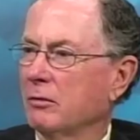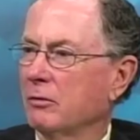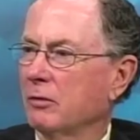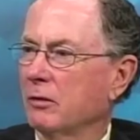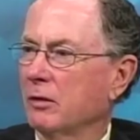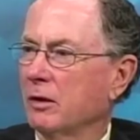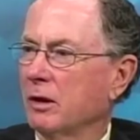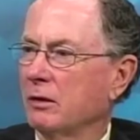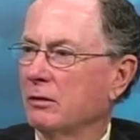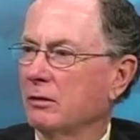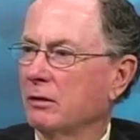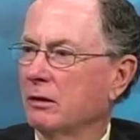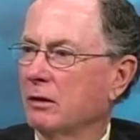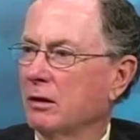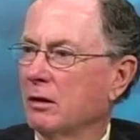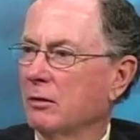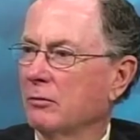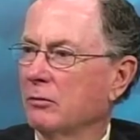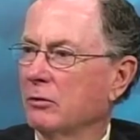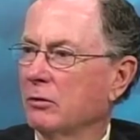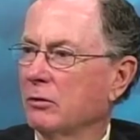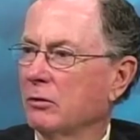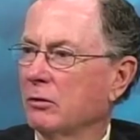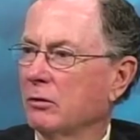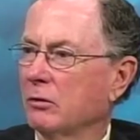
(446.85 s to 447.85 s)
for that to come
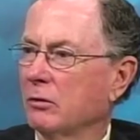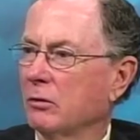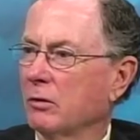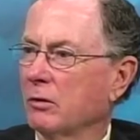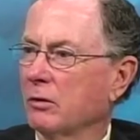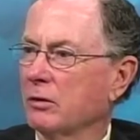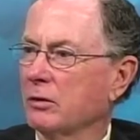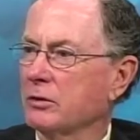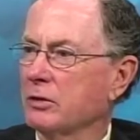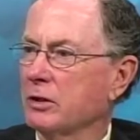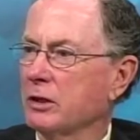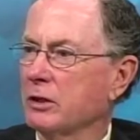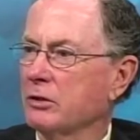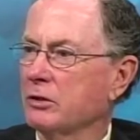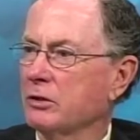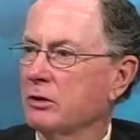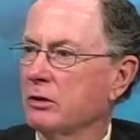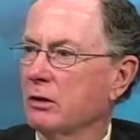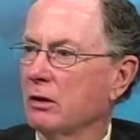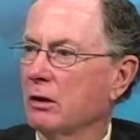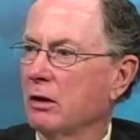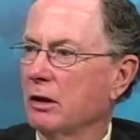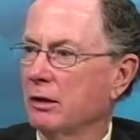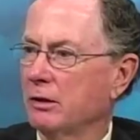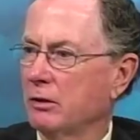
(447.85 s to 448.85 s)
to That's an right. organization
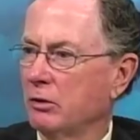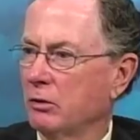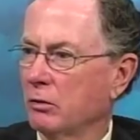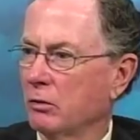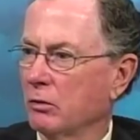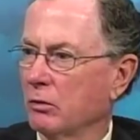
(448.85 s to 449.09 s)
like we yours. We